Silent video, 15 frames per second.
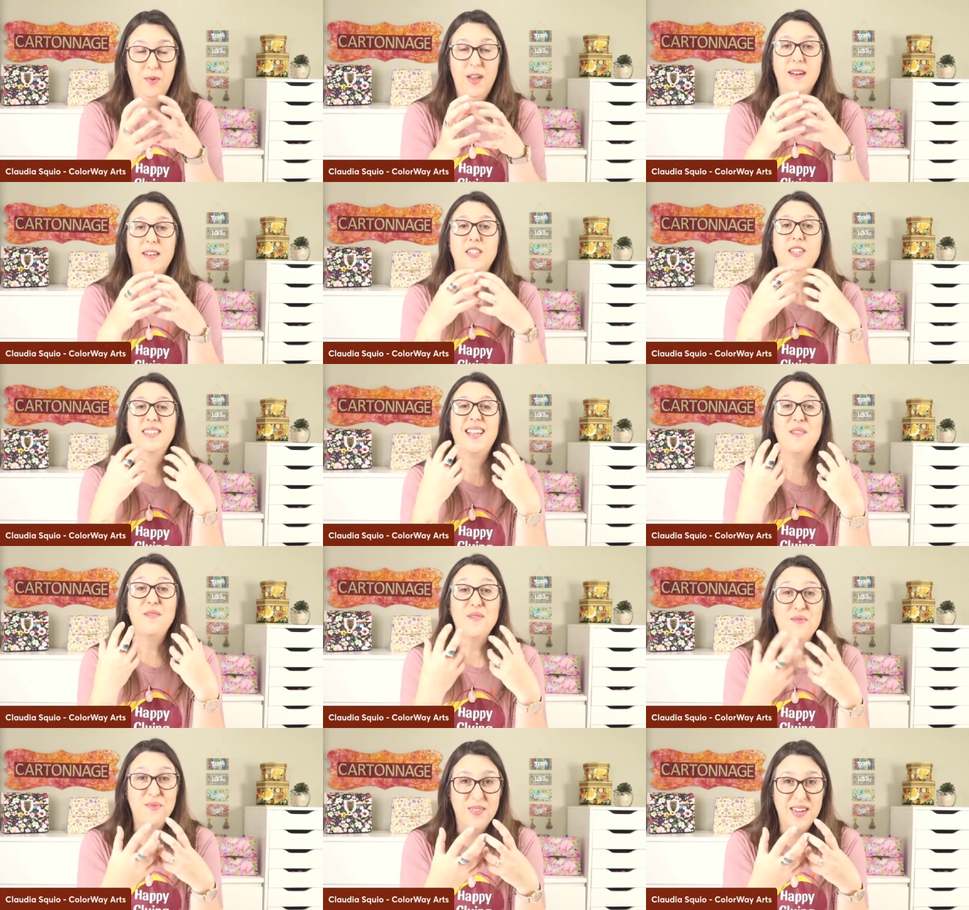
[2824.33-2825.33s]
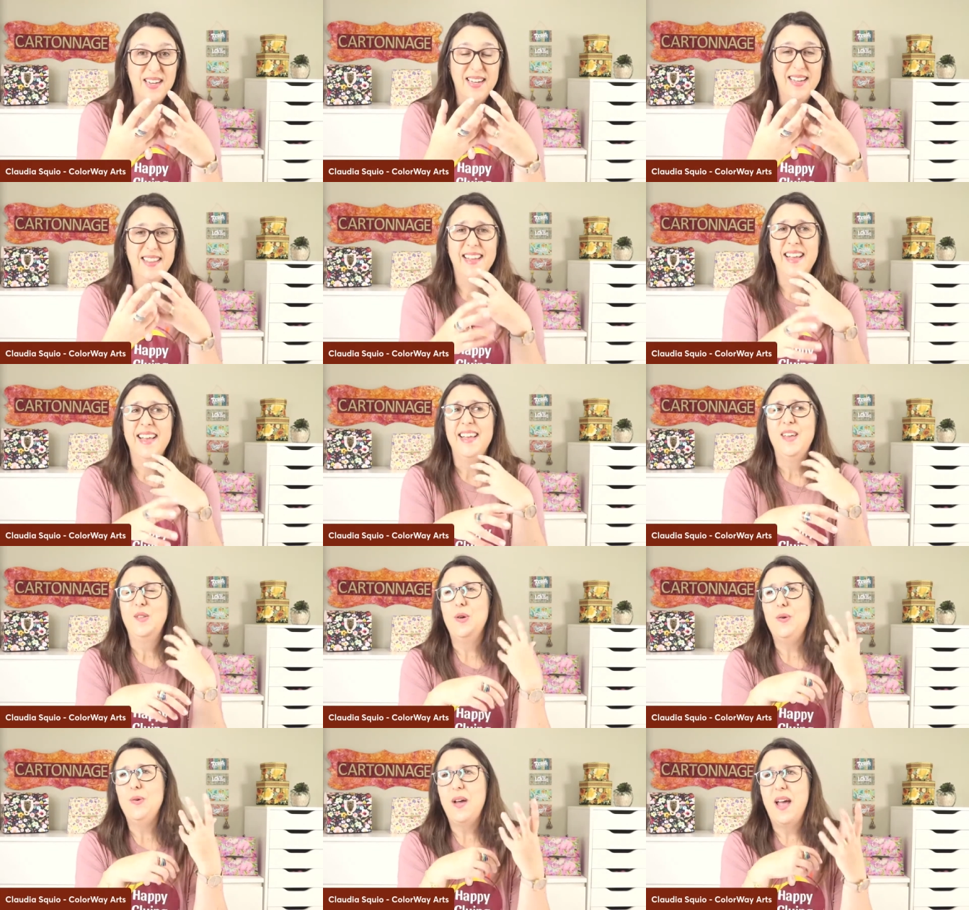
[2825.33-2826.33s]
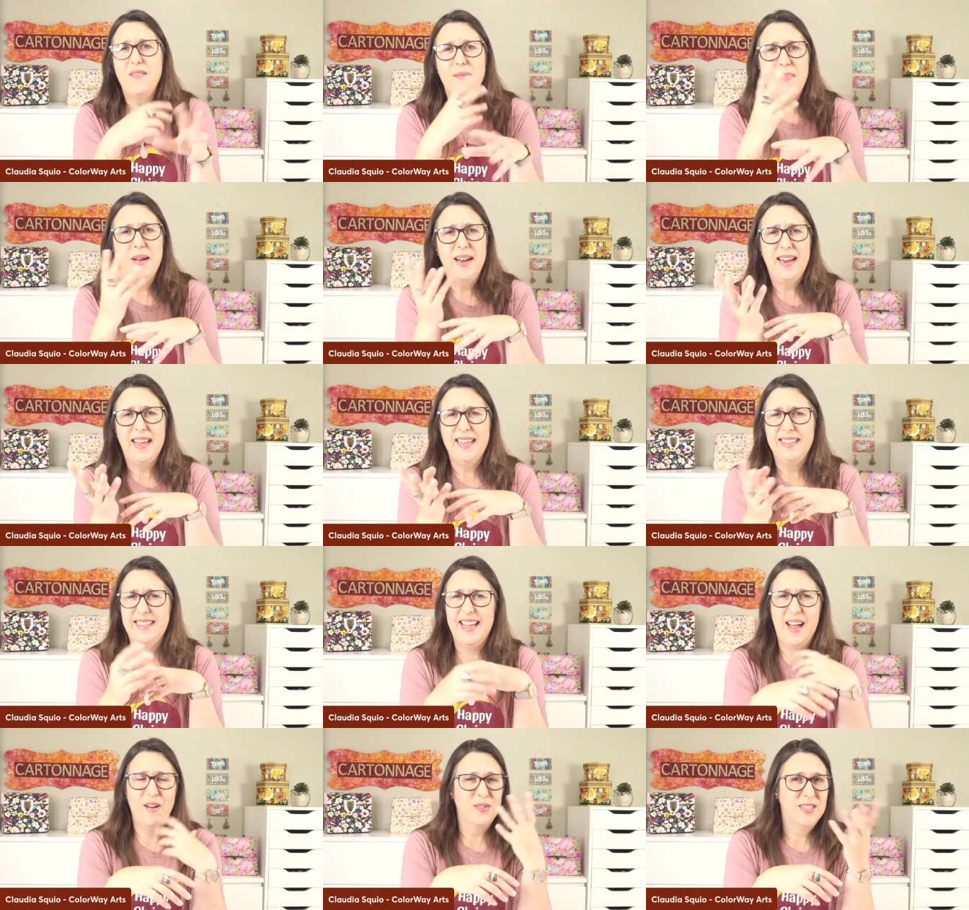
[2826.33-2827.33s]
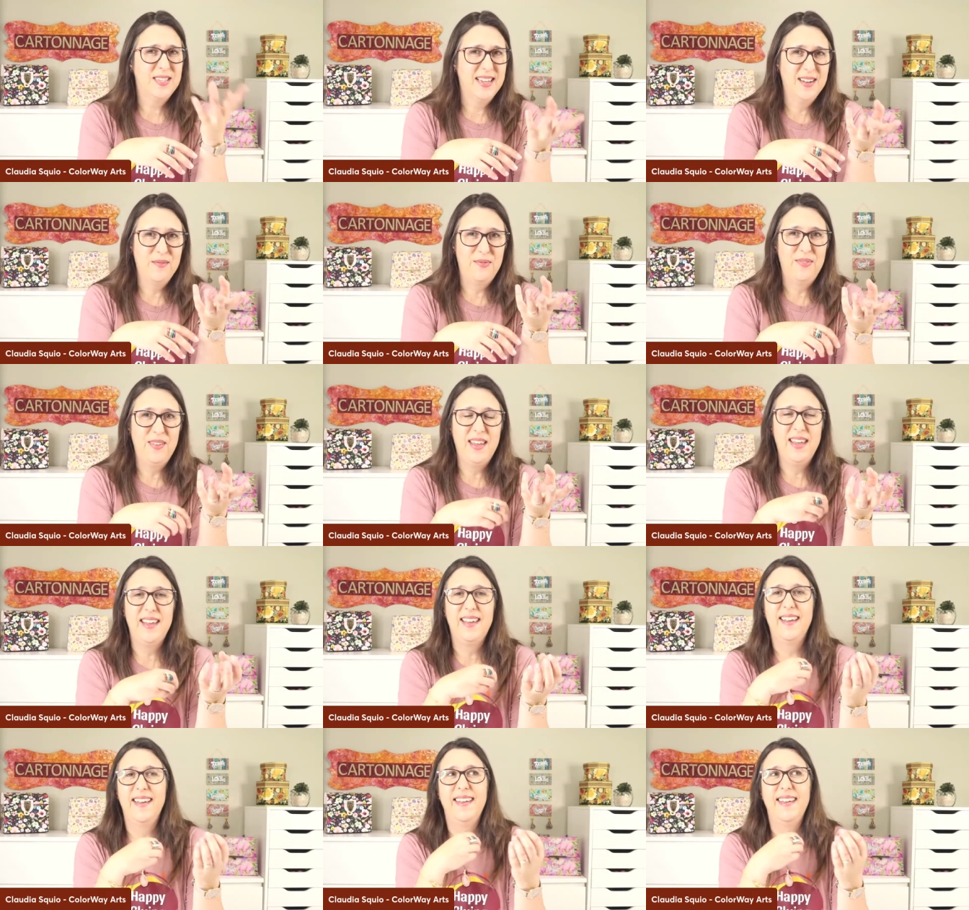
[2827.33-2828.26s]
We are just having fun. You know, everybody can tell something,